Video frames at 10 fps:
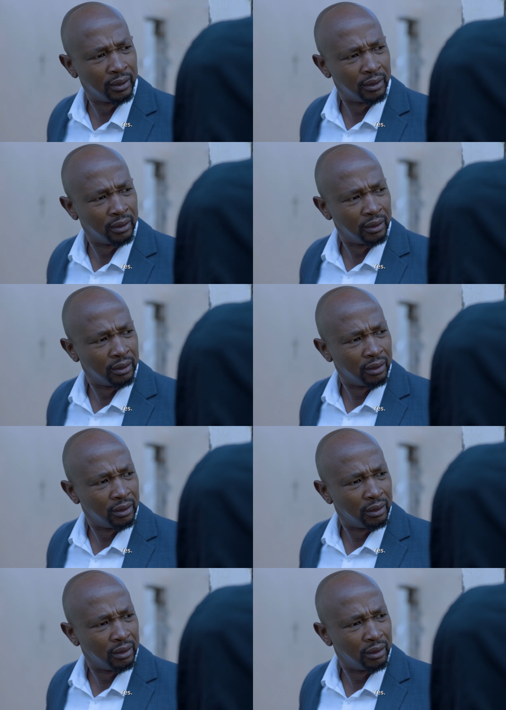
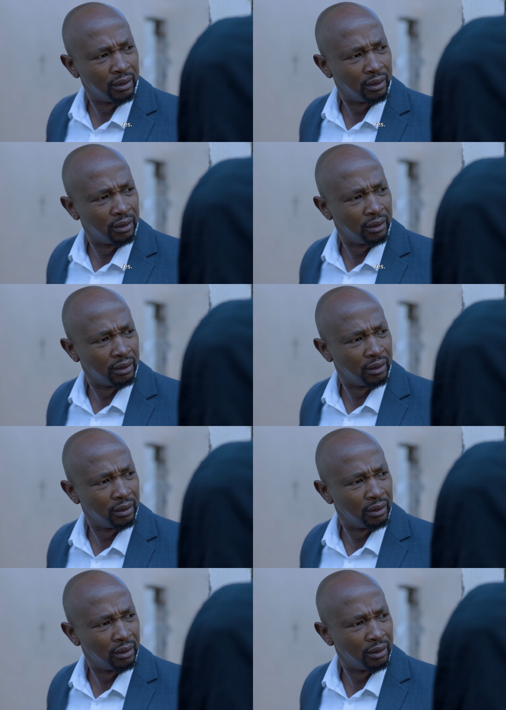
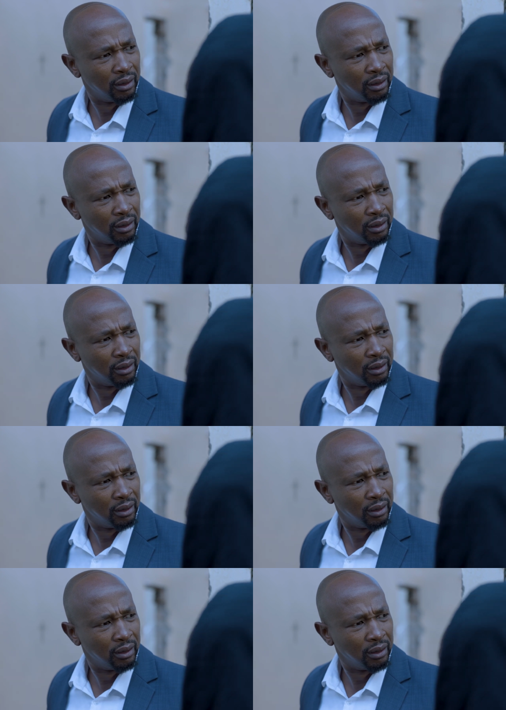[no speech]